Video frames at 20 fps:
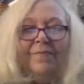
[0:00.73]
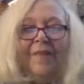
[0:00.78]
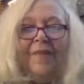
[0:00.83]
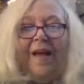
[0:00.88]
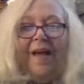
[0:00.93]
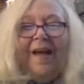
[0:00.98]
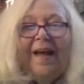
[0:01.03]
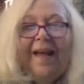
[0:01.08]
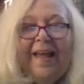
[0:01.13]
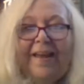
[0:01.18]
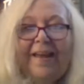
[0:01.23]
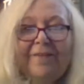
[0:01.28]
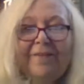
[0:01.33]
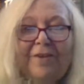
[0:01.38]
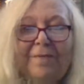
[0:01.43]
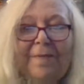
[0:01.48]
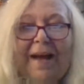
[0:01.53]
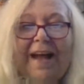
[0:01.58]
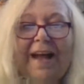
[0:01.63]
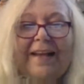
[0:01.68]
Hi,
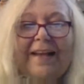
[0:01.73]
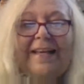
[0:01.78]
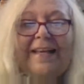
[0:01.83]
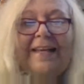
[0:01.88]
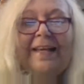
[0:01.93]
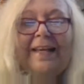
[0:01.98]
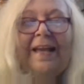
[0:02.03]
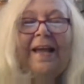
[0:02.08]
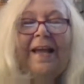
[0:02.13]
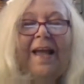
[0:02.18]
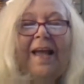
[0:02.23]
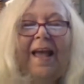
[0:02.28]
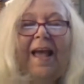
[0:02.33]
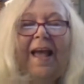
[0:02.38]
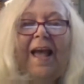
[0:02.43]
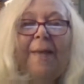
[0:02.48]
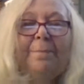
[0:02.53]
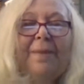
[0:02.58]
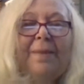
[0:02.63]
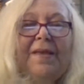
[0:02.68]
everybody.
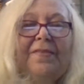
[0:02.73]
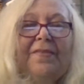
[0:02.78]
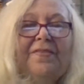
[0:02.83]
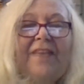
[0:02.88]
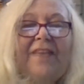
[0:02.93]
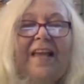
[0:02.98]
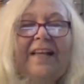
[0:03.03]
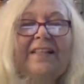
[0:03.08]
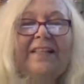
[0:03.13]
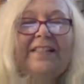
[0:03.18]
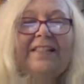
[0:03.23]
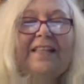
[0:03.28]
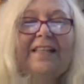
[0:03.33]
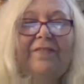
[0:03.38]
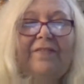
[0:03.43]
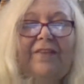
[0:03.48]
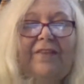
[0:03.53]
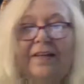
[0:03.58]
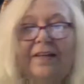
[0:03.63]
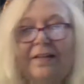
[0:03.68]
Happy
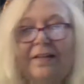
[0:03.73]
Thanksgiving.